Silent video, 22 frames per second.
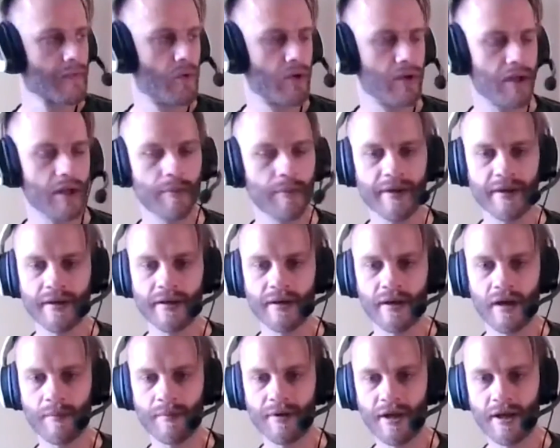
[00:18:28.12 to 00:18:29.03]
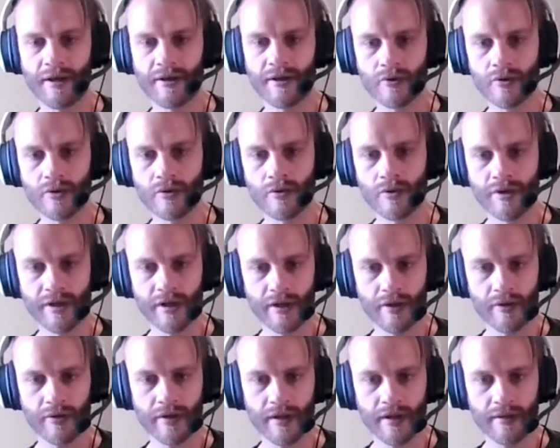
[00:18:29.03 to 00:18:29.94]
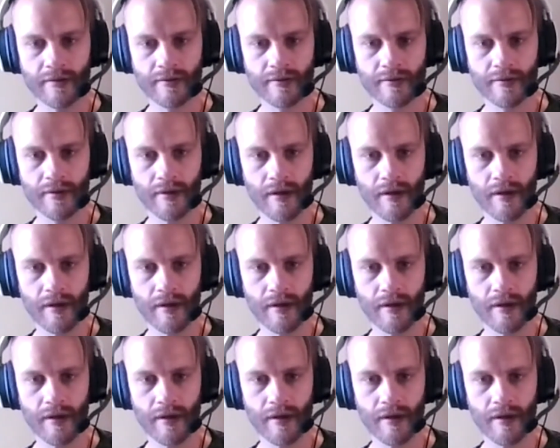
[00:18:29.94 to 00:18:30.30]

Well, I'm going to end the recording here then.